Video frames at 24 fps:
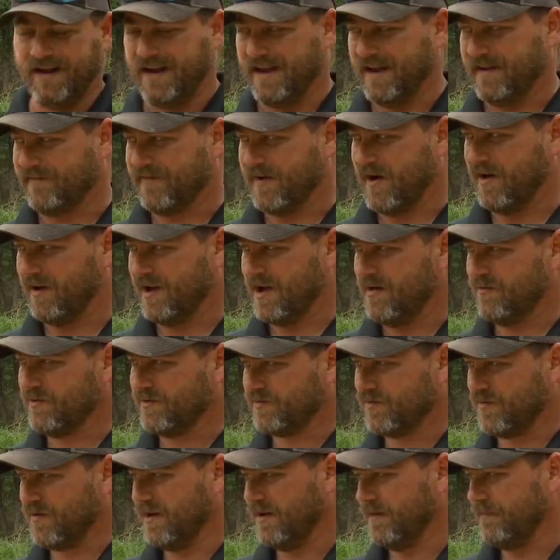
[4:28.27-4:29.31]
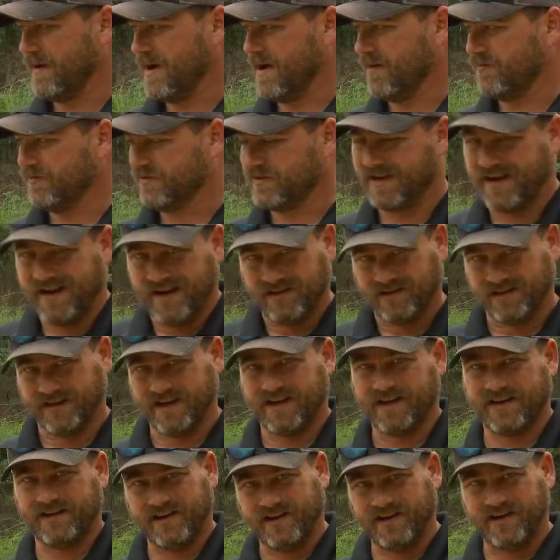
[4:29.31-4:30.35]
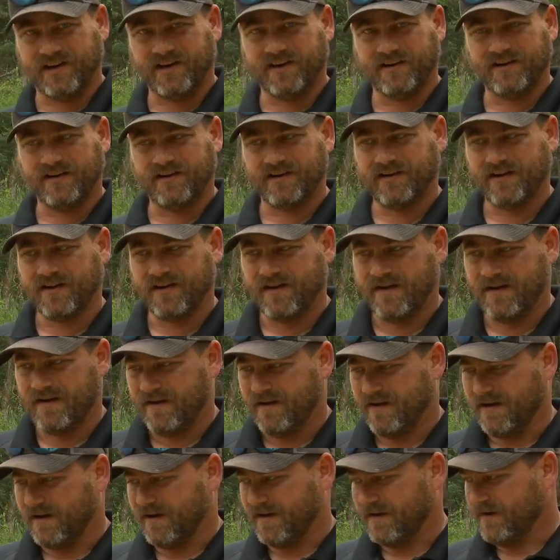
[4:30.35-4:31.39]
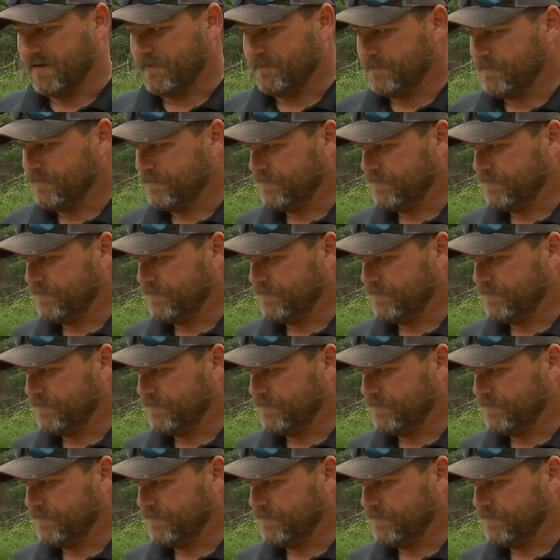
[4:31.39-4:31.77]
If all I was worried about was killing a deer, the